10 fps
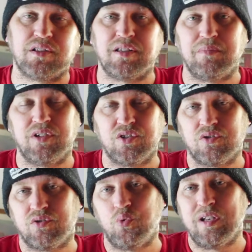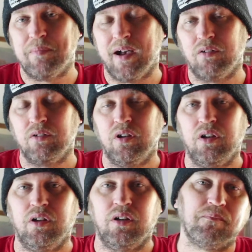seen me tweet about.
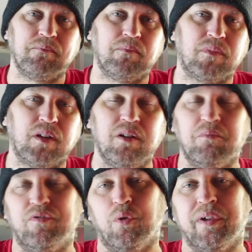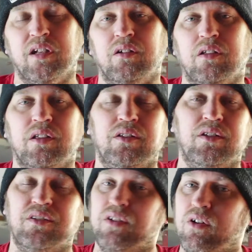Before we get
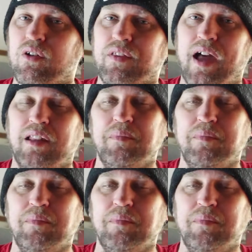into all that,